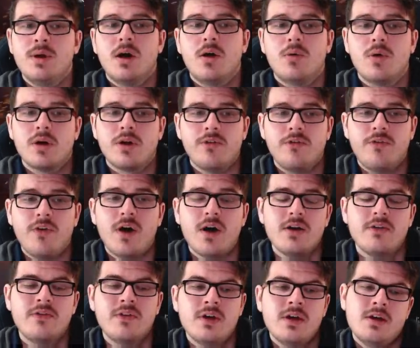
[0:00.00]

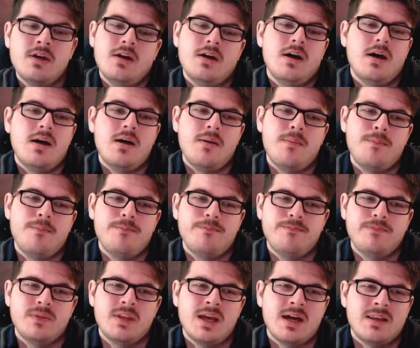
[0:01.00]
105.
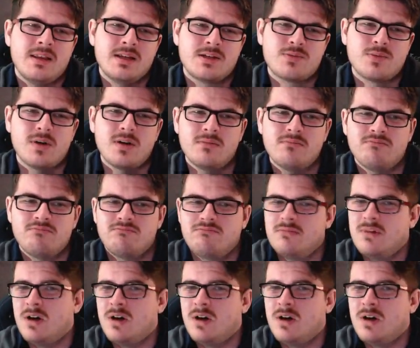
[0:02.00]
Yeah, this one, I